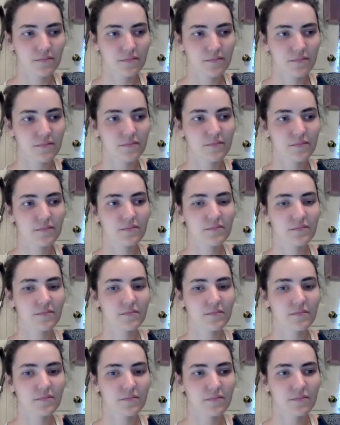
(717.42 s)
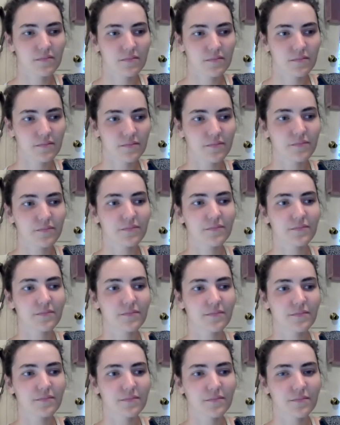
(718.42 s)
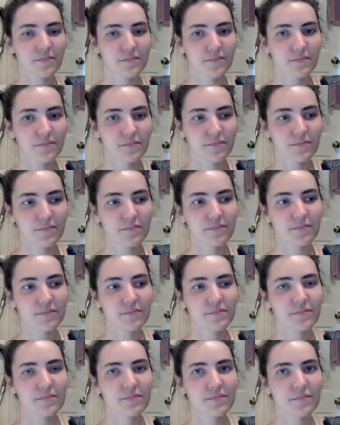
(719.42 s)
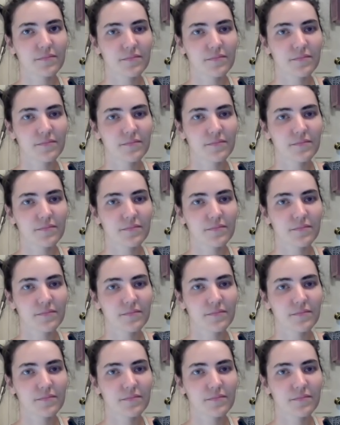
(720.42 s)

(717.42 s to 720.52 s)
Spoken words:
No words are spoken by the person on screen.